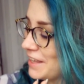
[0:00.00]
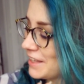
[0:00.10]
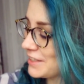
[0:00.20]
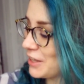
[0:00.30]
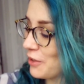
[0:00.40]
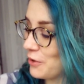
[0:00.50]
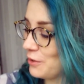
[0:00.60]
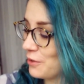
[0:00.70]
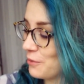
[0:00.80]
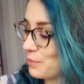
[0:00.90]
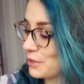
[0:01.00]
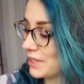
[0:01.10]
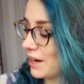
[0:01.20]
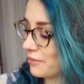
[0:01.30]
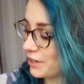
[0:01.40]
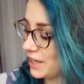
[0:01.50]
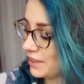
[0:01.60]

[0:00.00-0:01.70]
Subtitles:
it's not all the books that I've read.